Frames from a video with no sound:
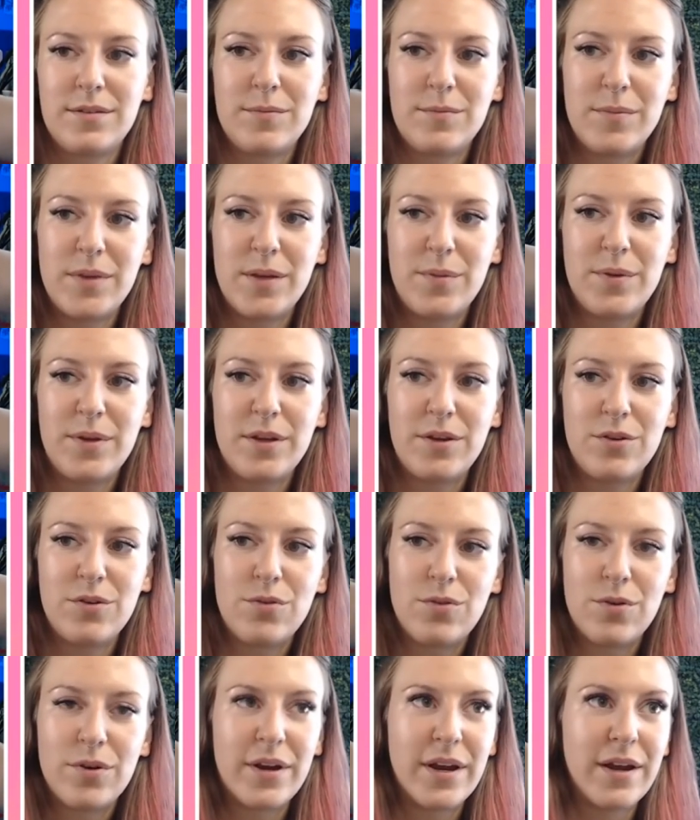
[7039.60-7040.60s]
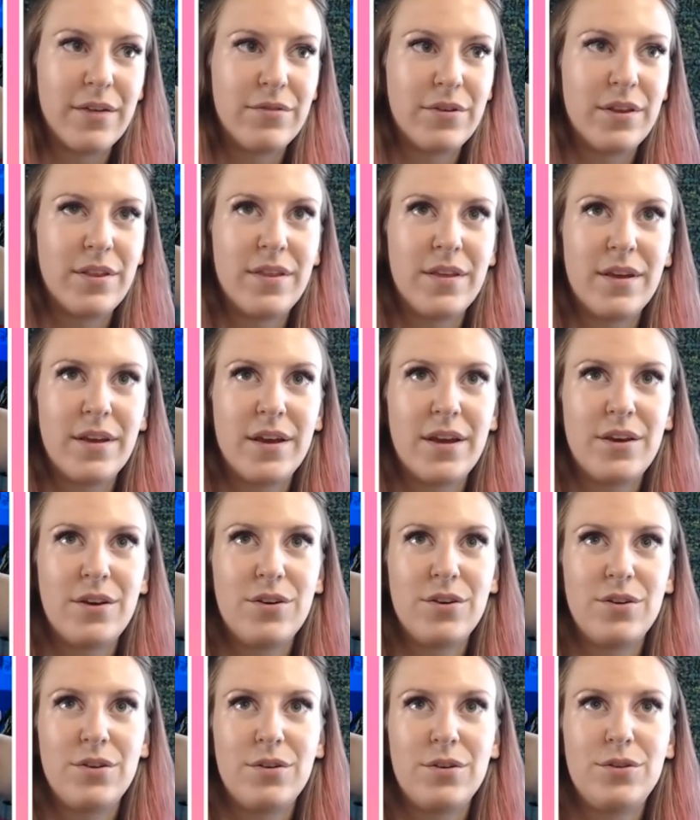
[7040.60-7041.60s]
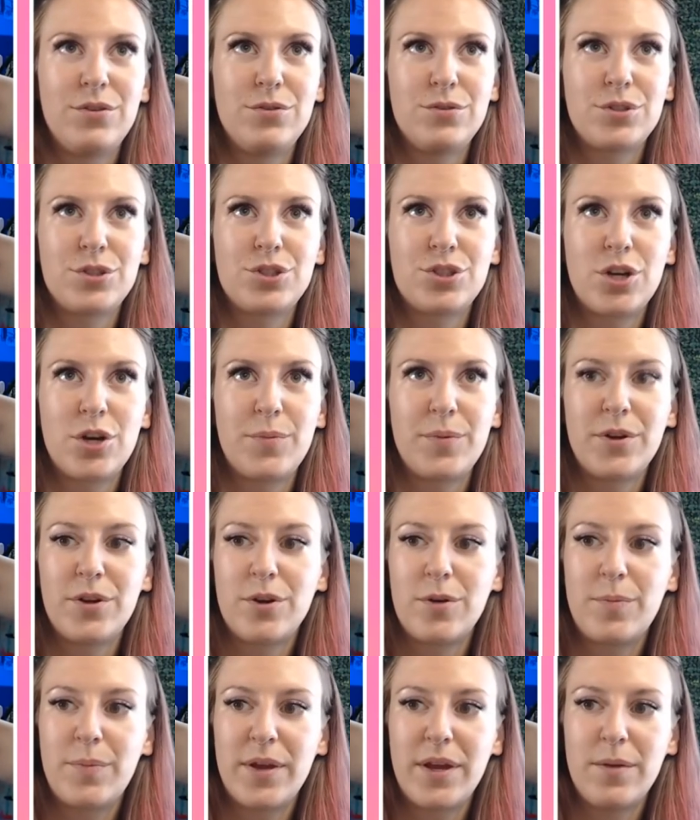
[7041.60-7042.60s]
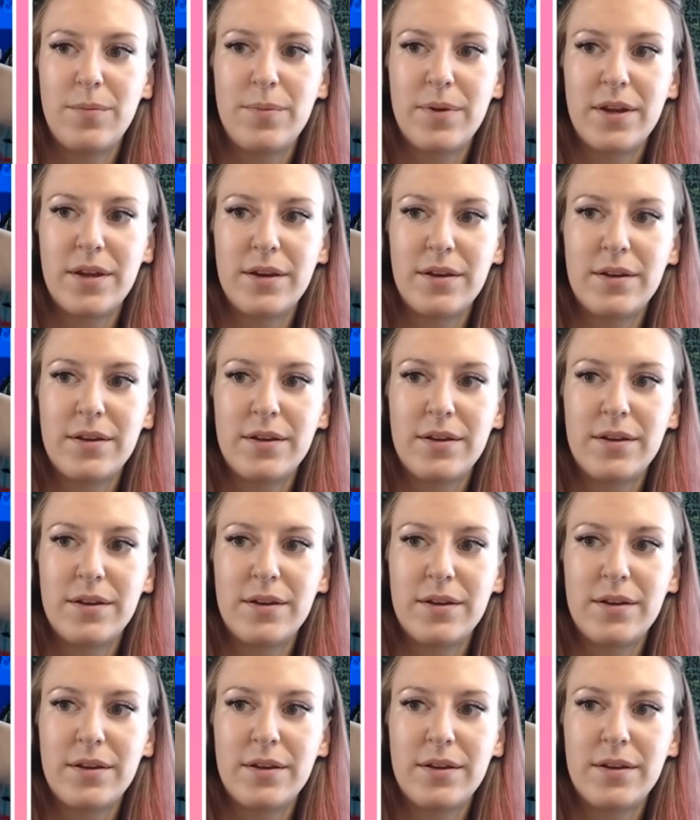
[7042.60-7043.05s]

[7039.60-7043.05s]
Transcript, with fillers: Maybe ignore everything I do. Use a Sharpie or a paint pen.